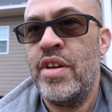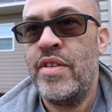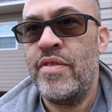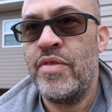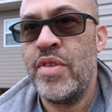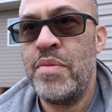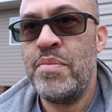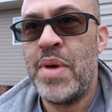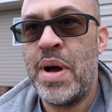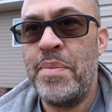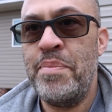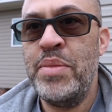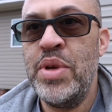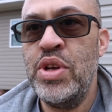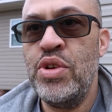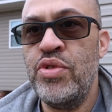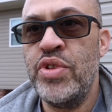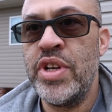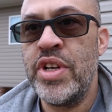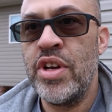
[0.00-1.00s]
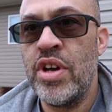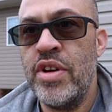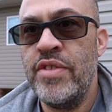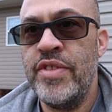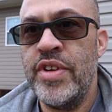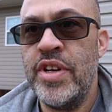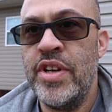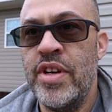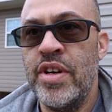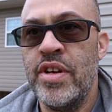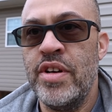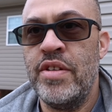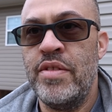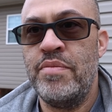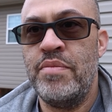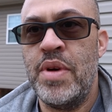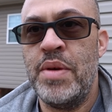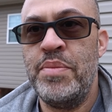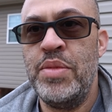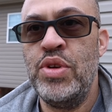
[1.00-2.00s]
from my building over here.
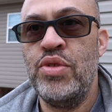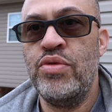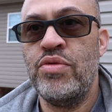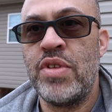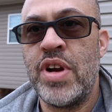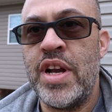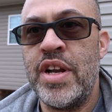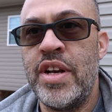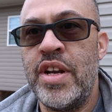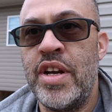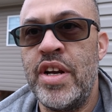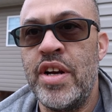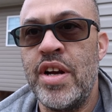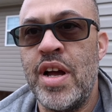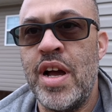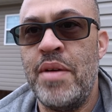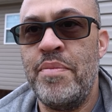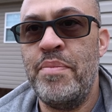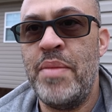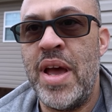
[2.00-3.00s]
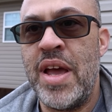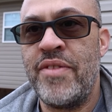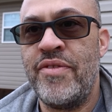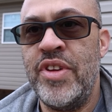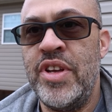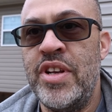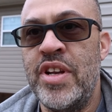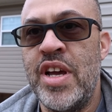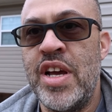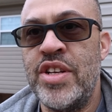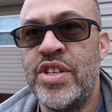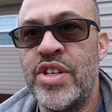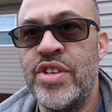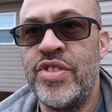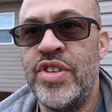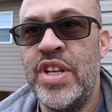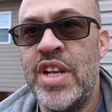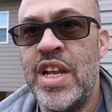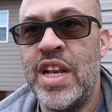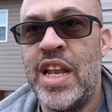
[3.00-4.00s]
My building right there, I'm backfeeding it. As you can
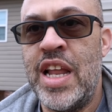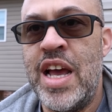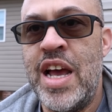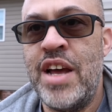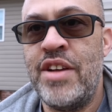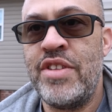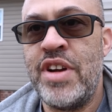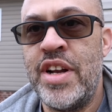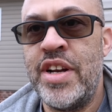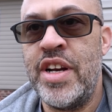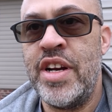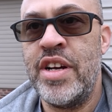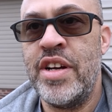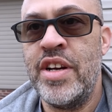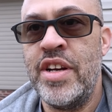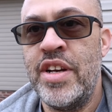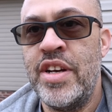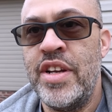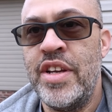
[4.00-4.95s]
see that line right there,